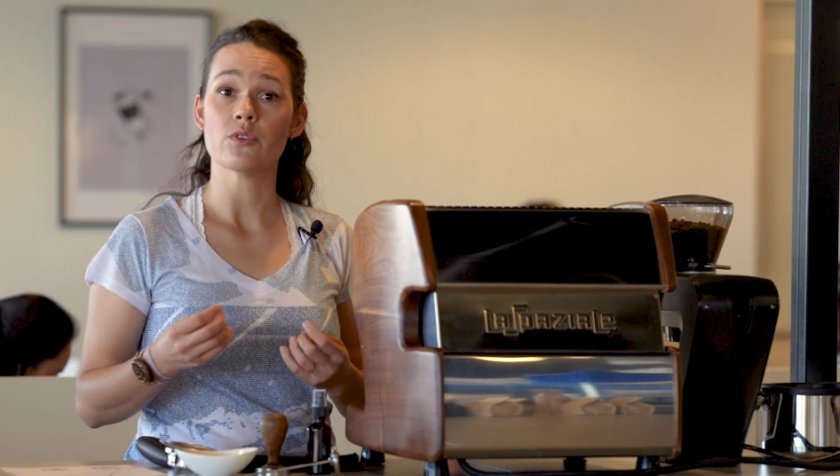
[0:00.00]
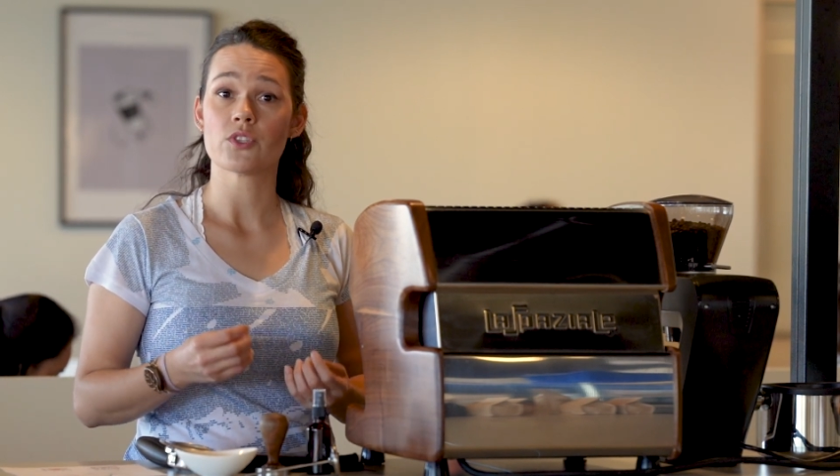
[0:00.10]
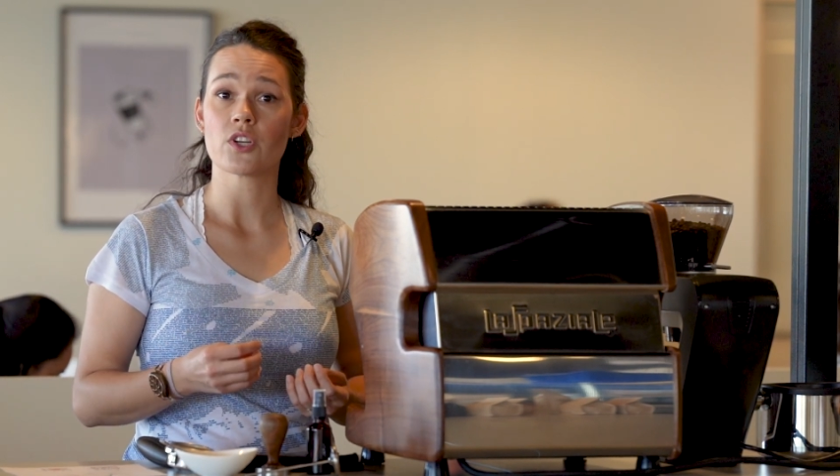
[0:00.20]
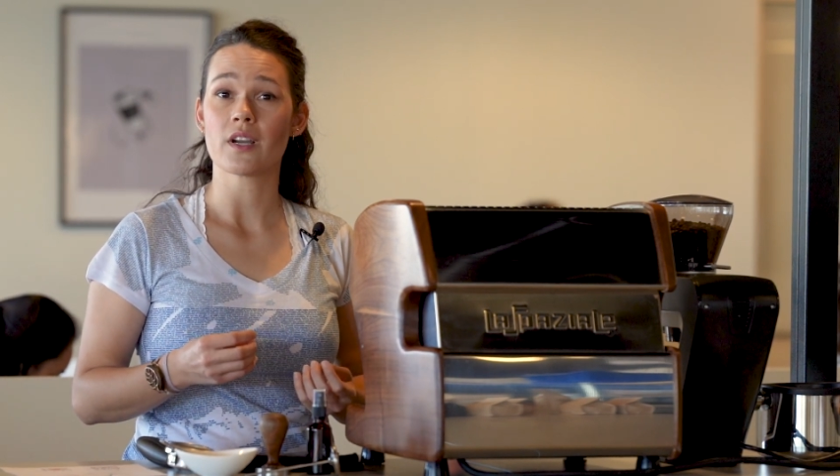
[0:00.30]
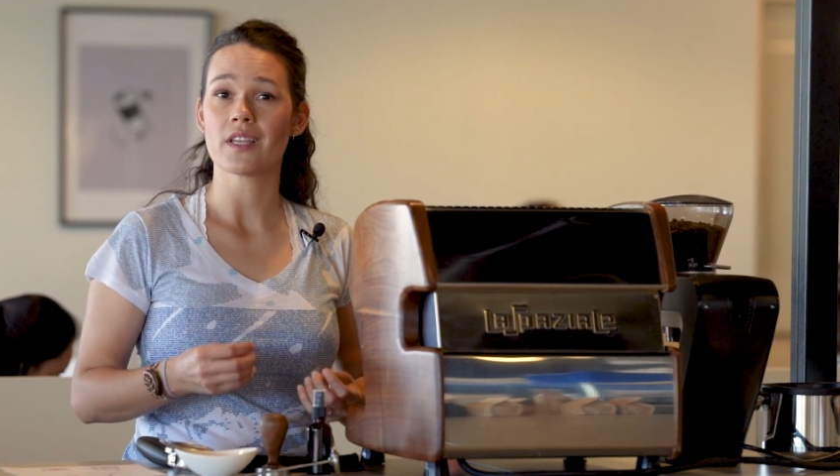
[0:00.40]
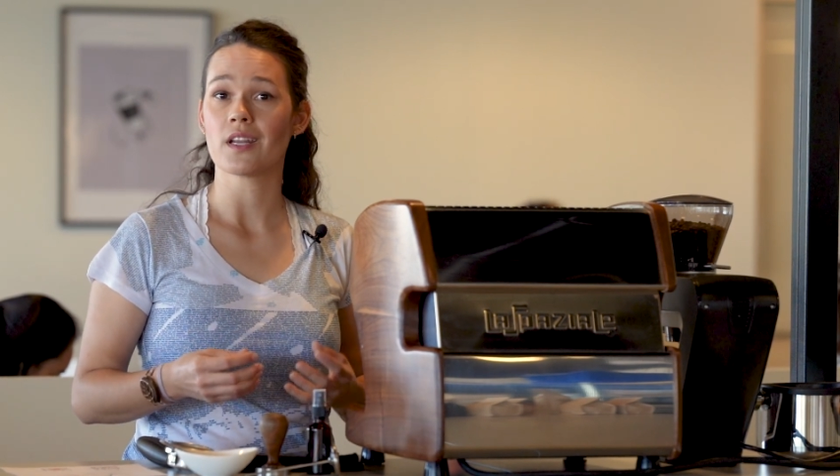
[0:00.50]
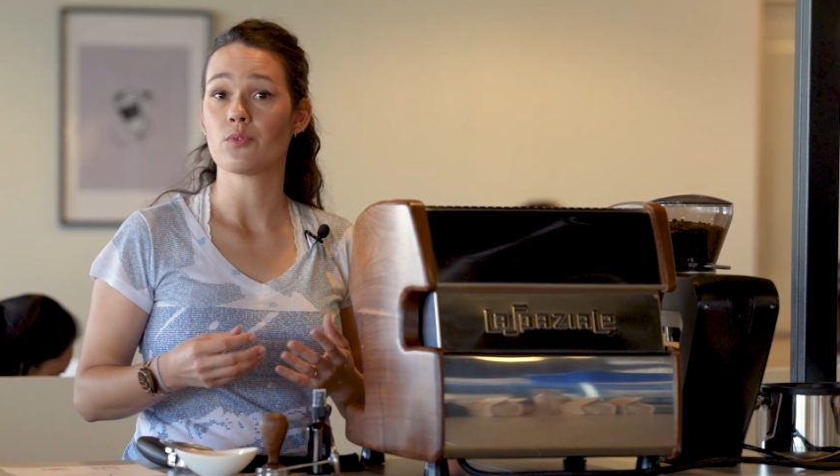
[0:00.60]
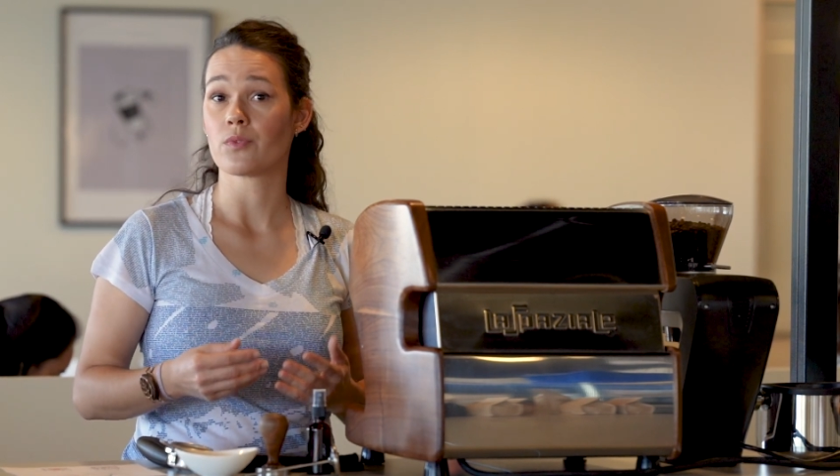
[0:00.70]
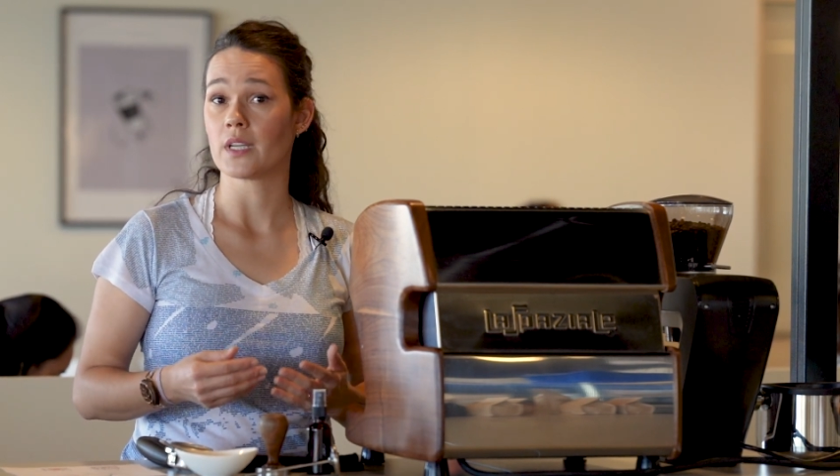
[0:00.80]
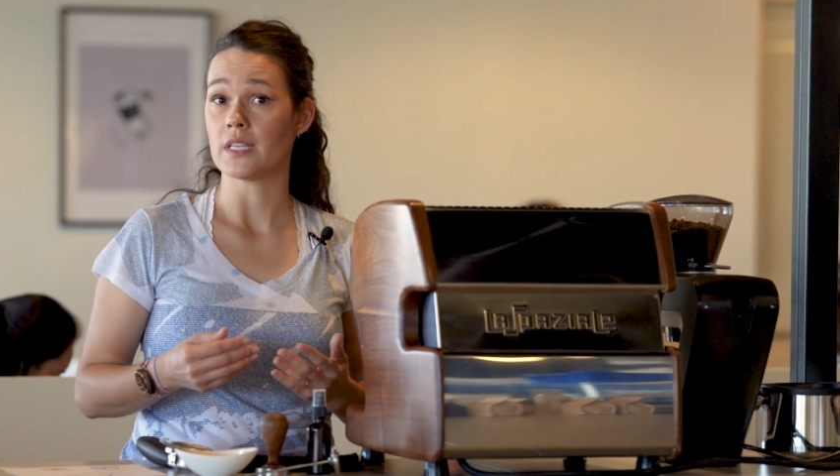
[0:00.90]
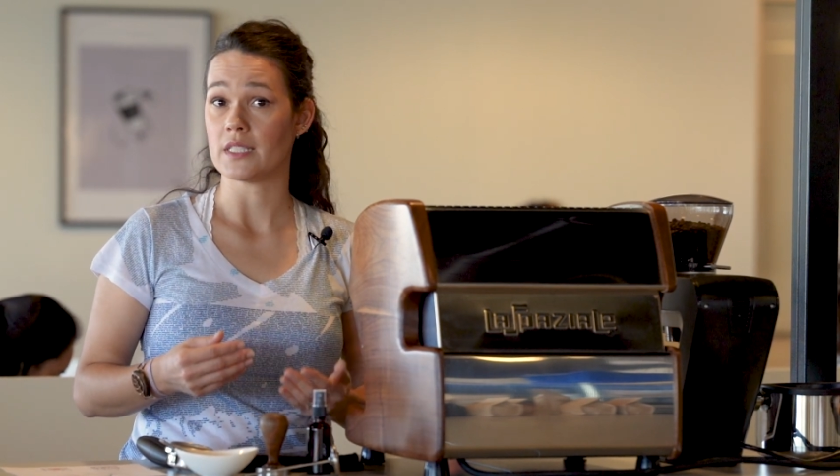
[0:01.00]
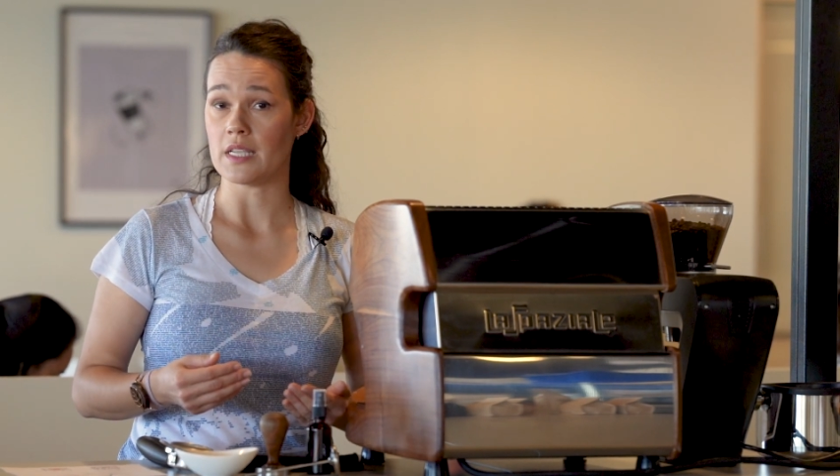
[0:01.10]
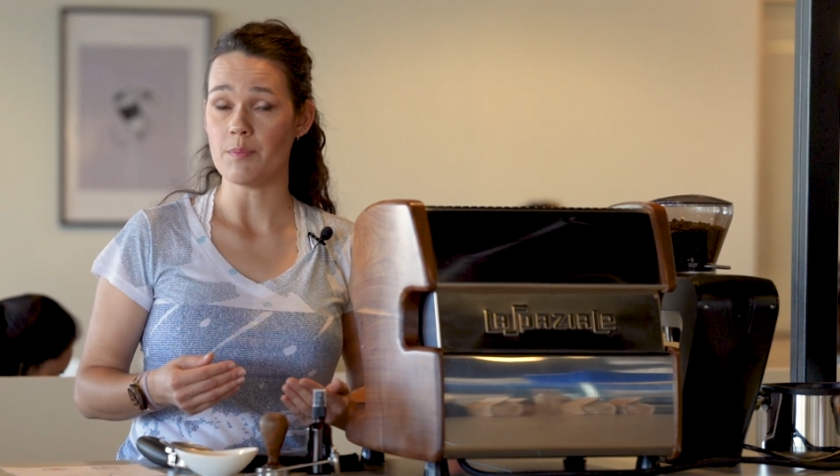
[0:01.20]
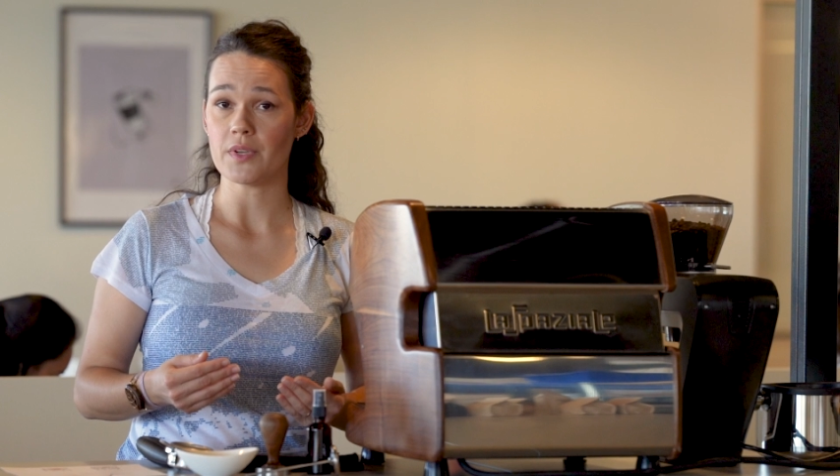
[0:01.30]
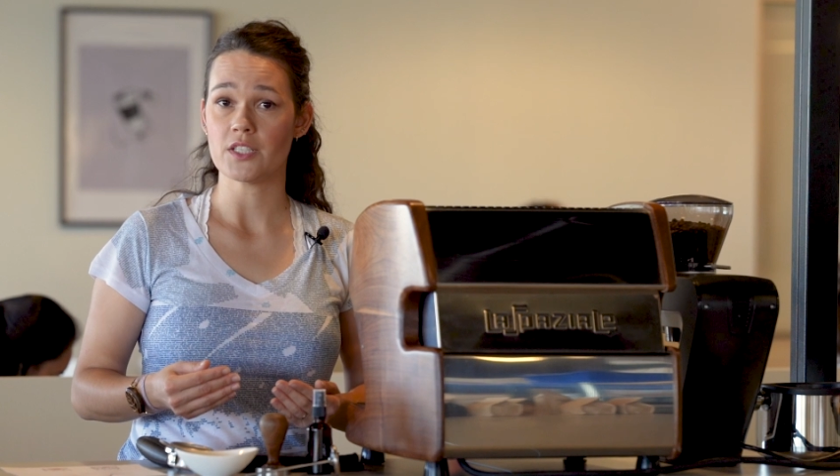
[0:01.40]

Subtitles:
you start getting really deep